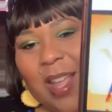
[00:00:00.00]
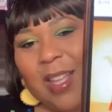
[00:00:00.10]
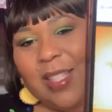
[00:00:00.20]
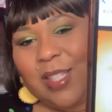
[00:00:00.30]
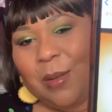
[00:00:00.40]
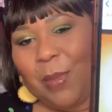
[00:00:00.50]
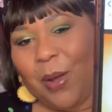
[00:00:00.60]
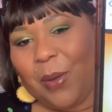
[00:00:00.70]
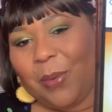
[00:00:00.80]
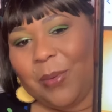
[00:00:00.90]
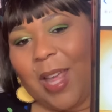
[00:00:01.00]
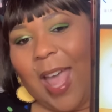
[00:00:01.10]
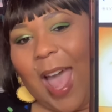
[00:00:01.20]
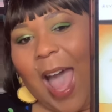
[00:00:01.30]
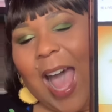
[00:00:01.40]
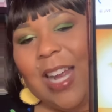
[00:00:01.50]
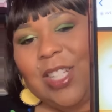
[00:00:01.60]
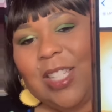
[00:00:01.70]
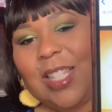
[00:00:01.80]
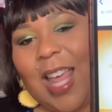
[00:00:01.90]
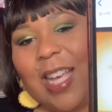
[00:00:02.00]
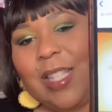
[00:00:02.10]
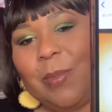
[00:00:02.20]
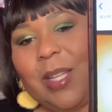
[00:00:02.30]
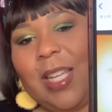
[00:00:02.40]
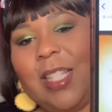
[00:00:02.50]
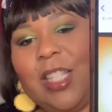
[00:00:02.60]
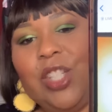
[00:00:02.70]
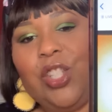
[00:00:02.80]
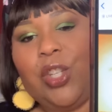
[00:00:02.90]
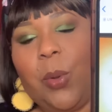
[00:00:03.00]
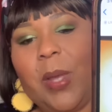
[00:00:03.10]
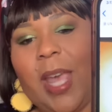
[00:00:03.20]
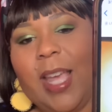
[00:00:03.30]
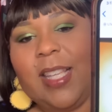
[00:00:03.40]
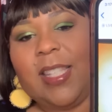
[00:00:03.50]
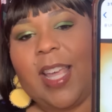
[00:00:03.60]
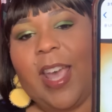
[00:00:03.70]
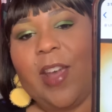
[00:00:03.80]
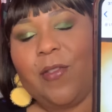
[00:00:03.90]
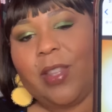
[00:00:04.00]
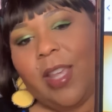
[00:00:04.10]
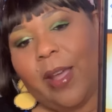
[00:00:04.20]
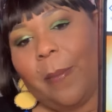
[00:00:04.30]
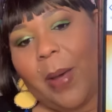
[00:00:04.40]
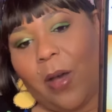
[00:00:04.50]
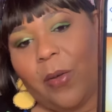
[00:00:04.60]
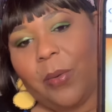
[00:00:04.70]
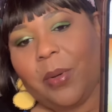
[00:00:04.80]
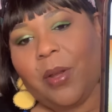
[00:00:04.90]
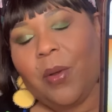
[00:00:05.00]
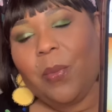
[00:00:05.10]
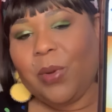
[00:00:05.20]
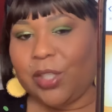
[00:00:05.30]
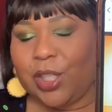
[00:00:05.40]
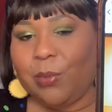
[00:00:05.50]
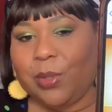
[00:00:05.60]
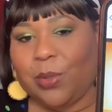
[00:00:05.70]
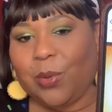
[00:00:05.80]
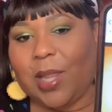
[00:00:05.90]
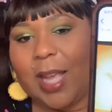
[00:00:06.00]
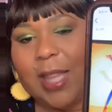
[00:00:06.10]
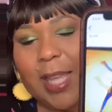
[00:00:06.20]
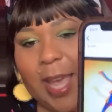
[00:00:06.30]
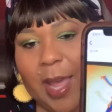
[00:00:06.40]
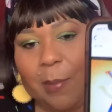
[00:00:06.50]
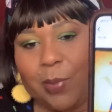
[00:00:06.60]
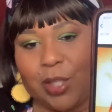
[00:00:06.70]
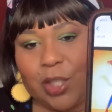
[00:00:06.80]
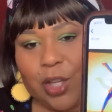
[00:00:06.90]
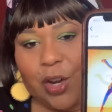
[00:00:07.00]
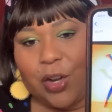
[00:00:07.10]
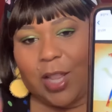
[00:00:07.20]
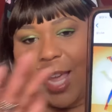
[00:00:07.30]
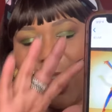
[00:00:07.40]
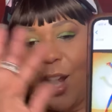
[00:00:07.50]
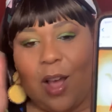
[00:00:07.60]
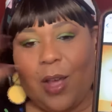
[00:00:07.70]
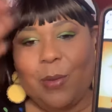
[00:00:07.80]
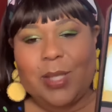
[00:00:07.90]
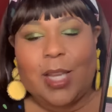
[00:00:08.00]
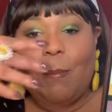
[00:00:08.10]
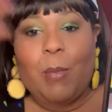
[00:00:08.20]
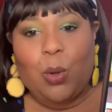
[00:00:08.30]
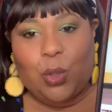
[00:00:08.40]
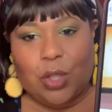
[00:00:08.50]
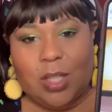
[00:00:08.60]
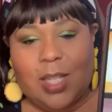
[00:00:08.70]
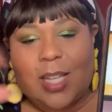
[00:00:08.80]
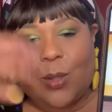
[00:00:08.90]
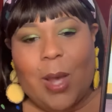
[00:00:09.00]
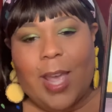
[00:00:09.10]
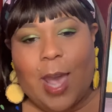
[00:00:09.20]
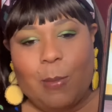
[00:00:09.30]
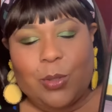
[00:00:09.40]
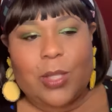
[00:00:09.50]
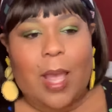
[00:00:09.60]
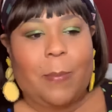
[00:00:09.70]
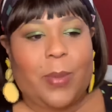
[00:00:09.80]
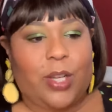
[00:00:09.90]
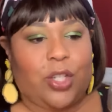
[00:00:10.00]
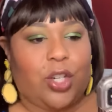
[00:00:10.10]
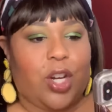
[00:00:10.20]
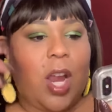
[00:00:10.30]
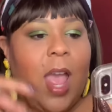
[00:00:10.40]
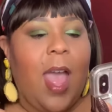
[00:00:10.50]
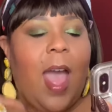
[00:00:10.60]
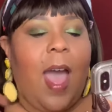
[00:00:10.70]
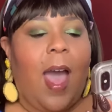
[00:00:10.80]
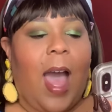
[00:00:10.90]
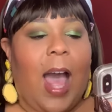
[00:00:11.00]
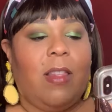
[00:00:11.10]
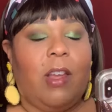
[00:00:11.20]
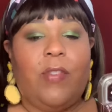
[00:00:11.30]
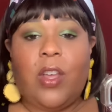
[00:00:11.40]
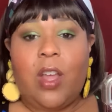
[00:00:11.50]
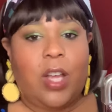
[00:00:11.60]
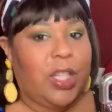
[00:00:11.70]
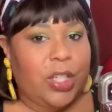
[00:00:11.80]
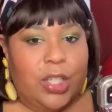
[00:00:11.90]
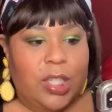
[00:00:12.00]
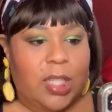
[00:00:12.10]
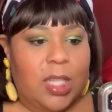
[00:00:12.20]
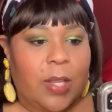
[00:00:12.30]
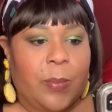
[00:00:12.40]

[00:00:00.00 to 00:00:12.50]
Simone. I just liked it because it showcased everything about what she was doing, like the cape, the skirt, like it all, it was in motion. That's why I captured that picture. I love the colors.